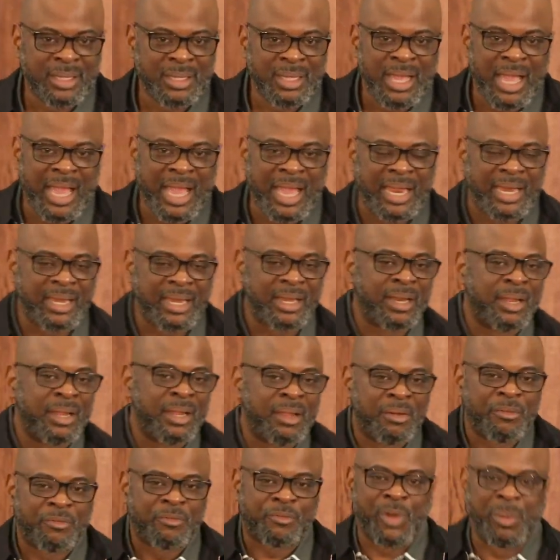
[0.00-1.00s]
And
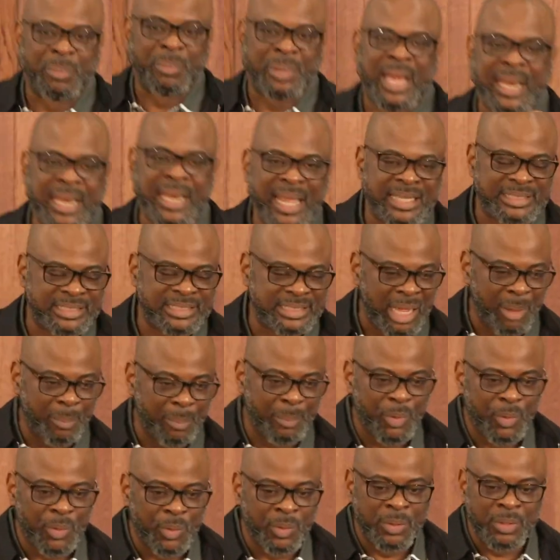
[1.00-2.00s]
from that
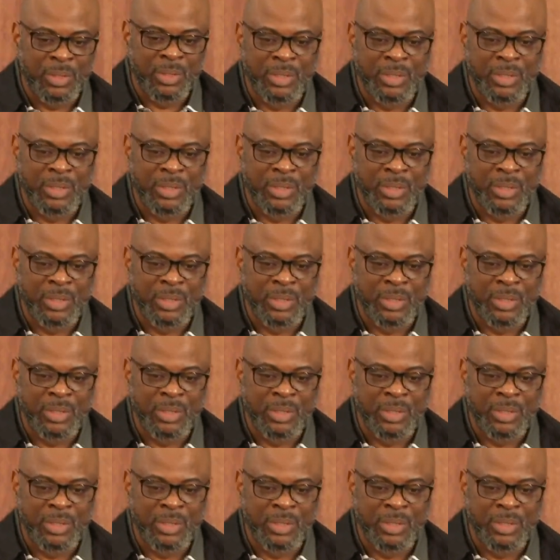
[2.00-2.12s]
example,